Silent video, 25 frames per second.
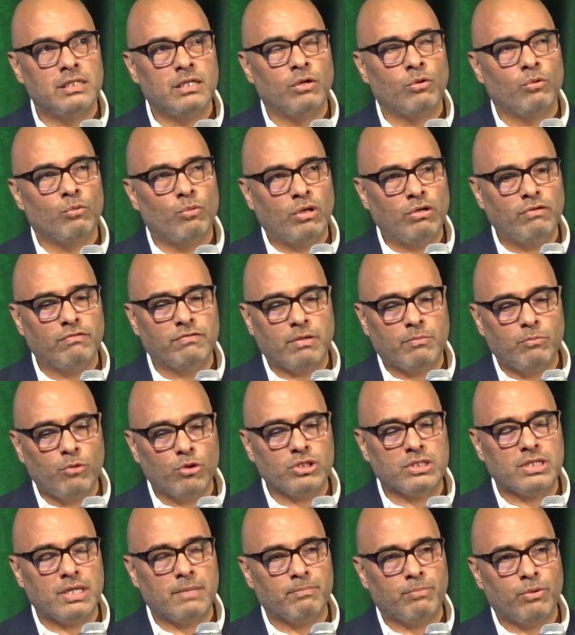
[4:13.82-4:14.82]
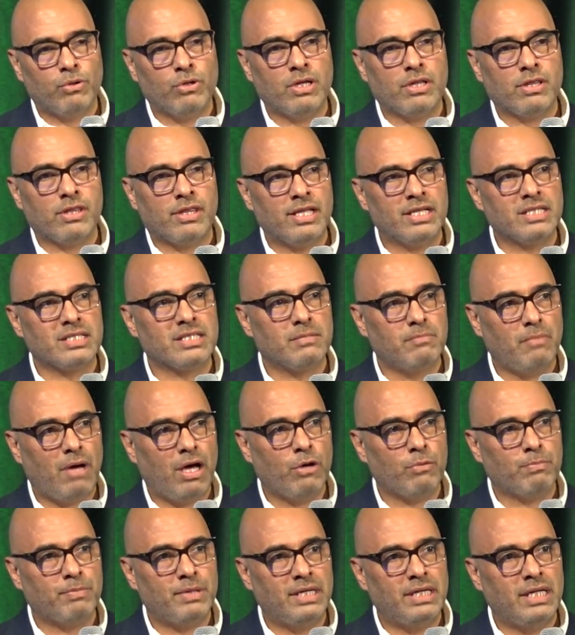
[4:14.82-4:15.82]
one of the most important things, in my
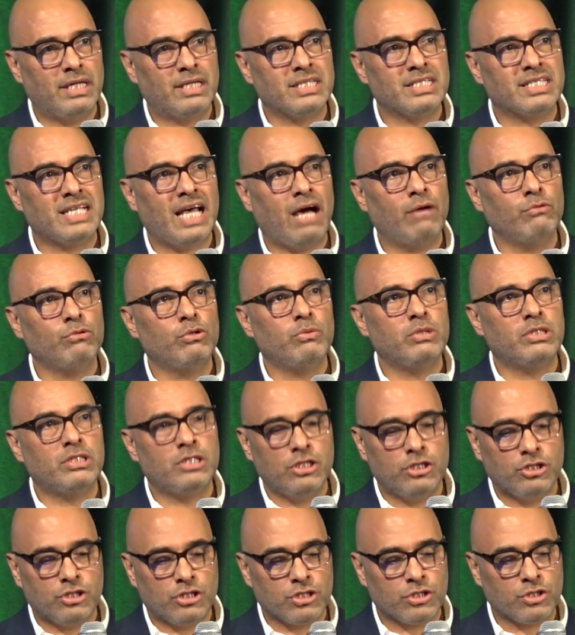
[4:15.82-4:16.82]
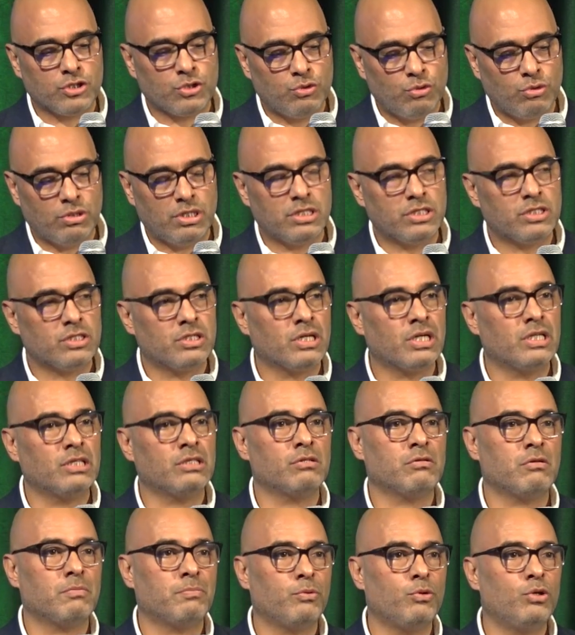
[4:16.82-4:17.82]
opinion, is how do we teach students to get
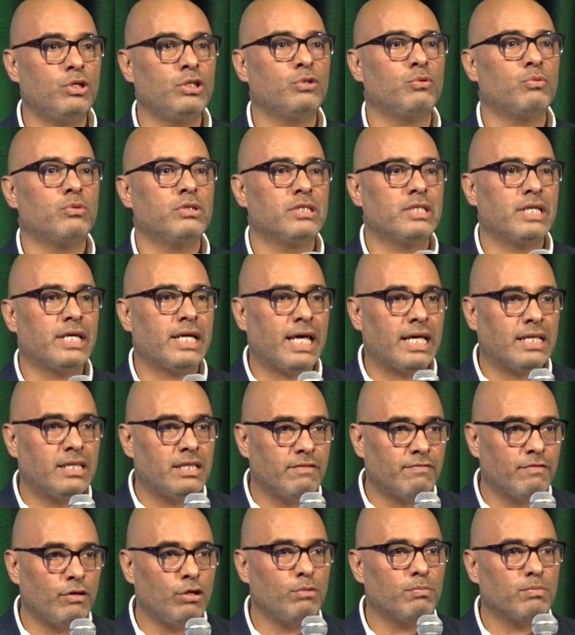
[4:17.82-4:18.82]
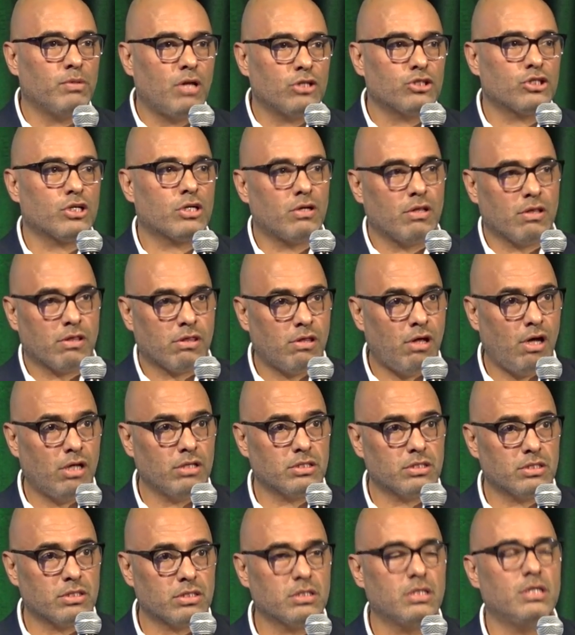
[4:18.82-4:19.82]
to the point where they can develop logical
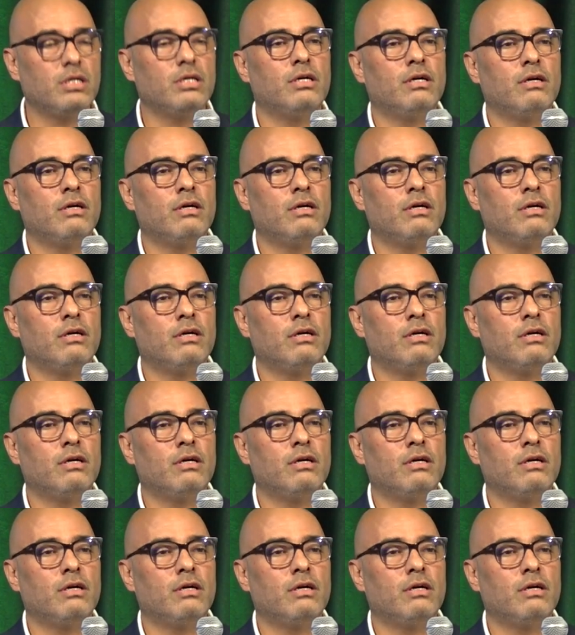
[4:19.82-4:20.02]
thoughts